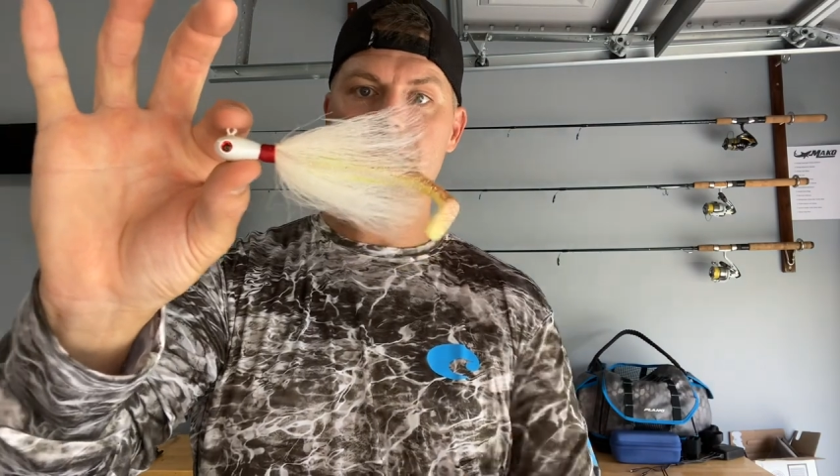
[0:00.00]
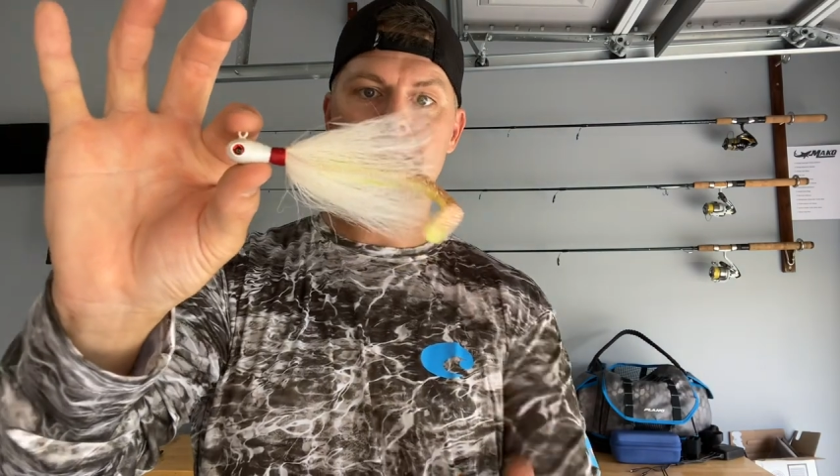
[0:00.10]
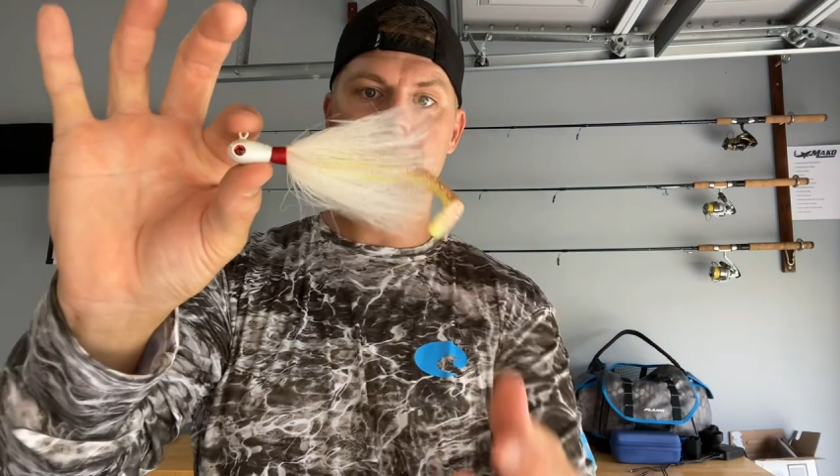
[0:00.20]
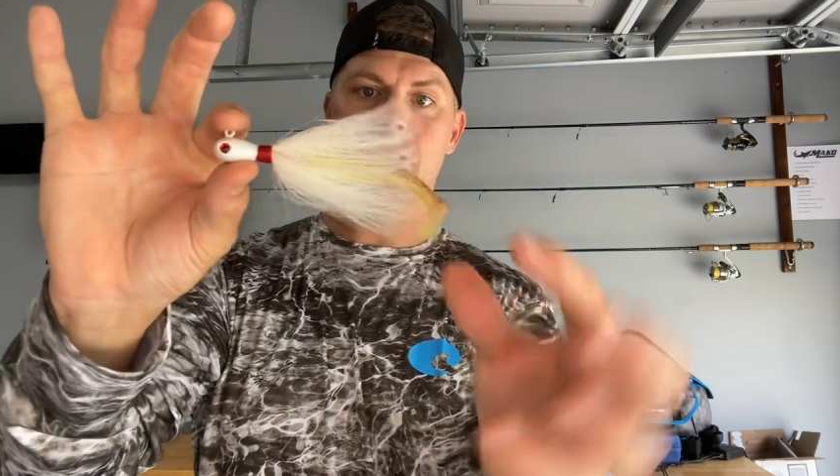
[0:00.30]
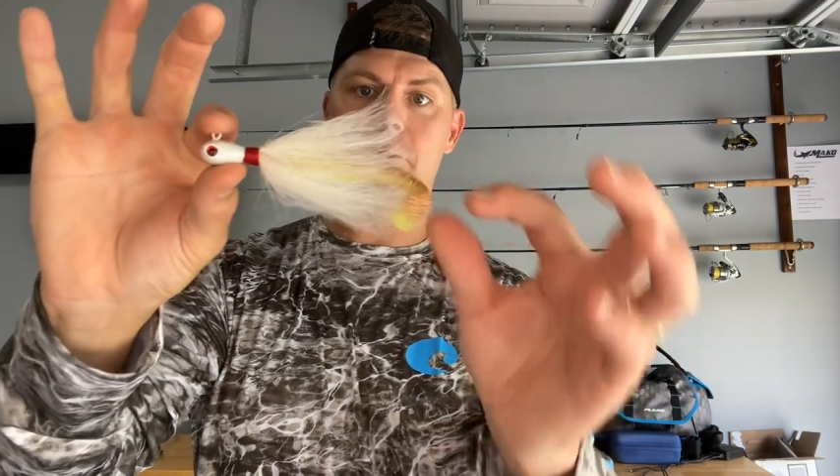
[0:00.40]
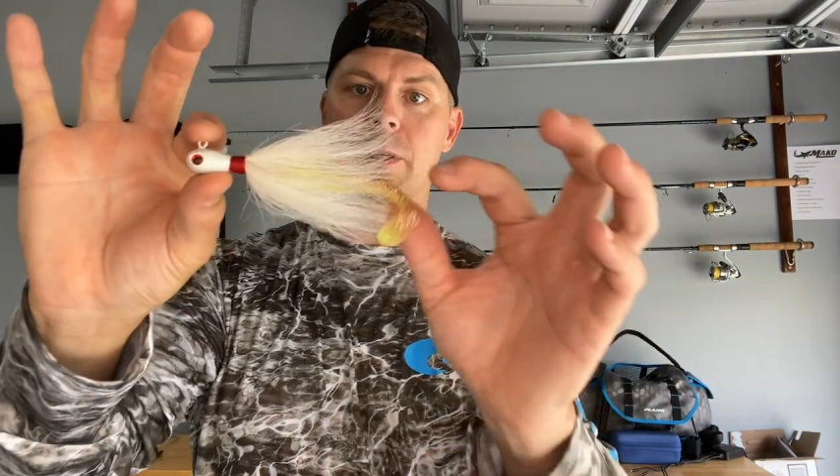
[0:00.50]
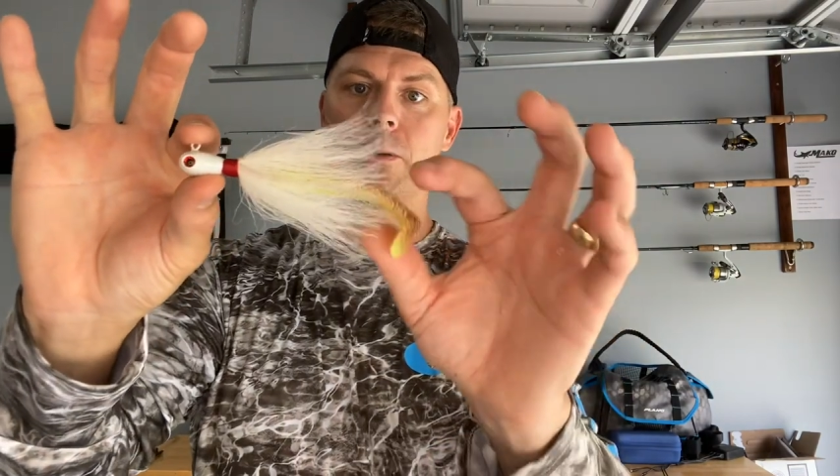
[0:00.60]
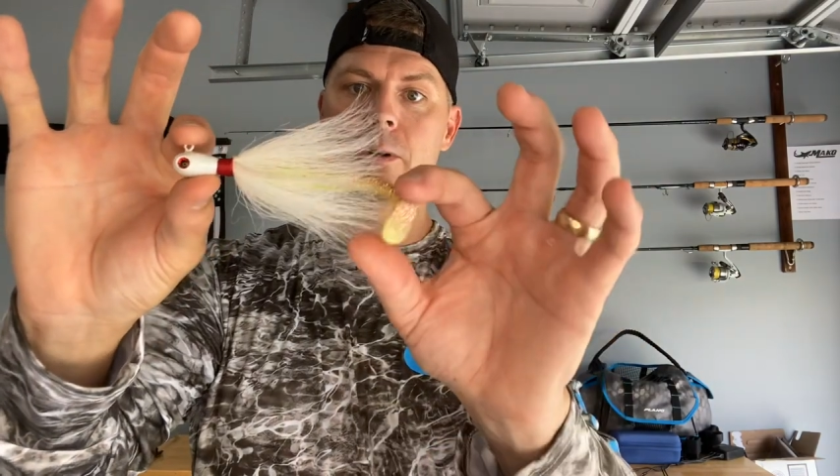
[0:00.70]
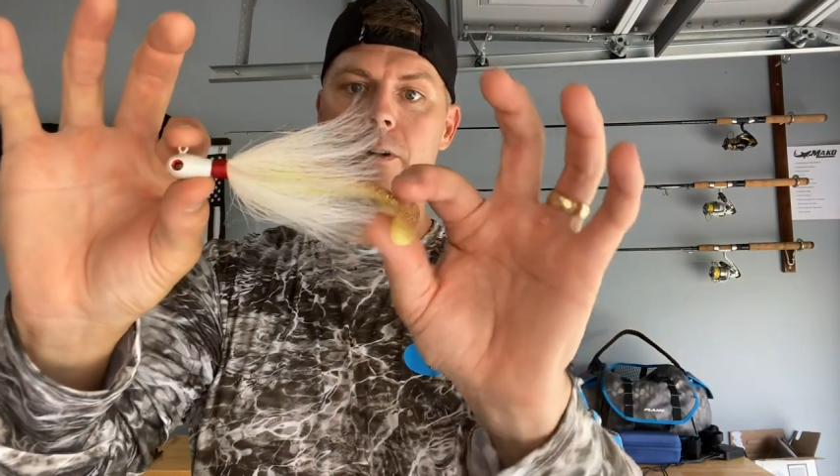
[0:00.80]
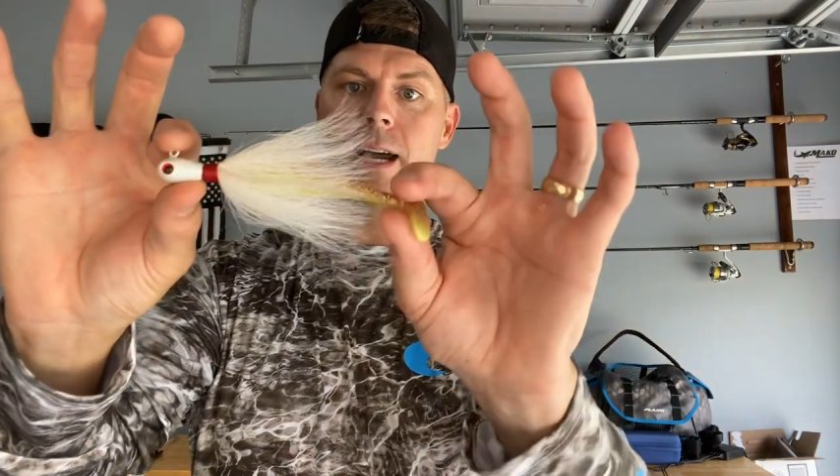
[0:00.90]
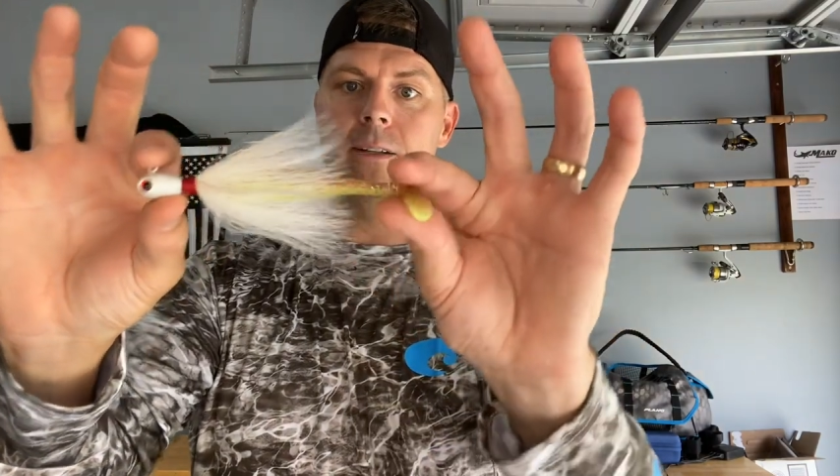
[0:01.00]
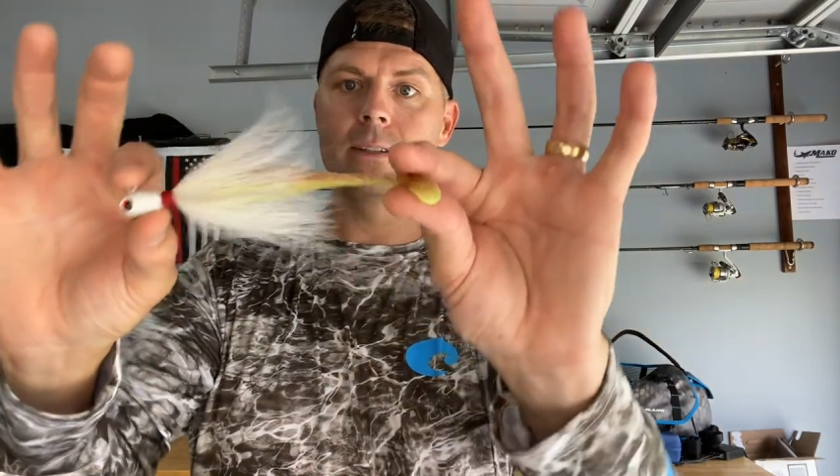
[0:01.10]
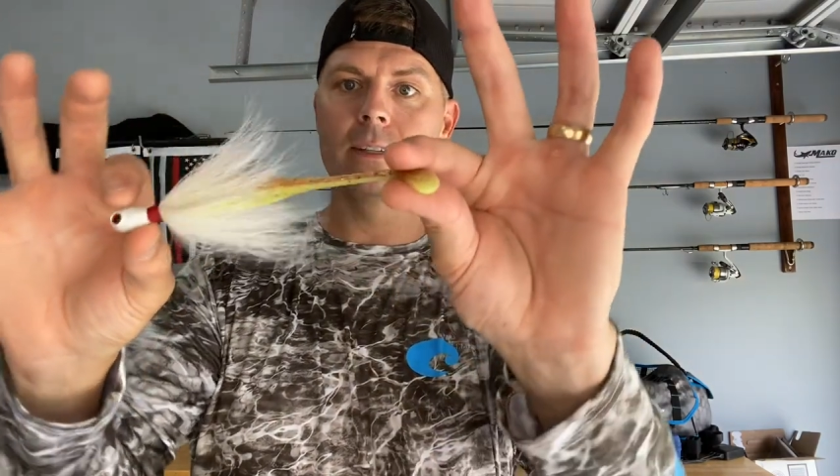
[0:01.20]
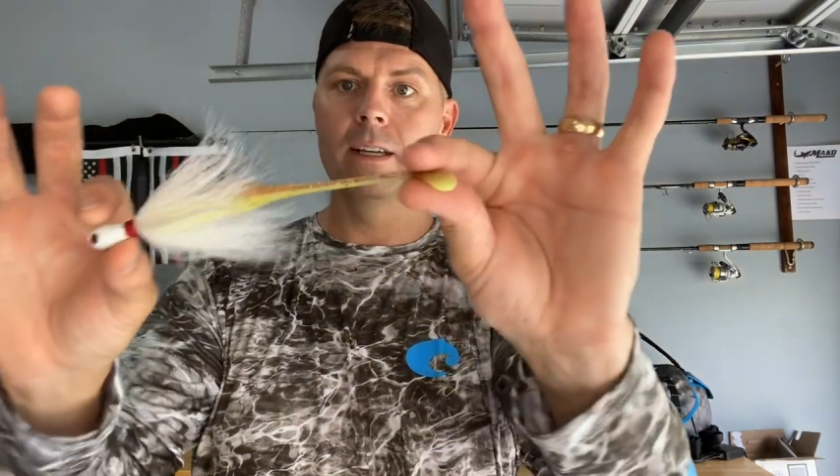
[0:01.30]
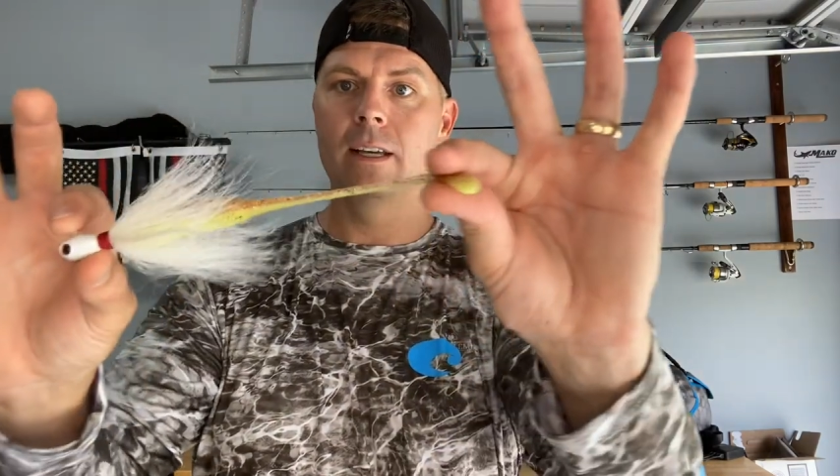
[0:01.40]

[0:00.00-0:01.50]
This is a 3/4 ounce.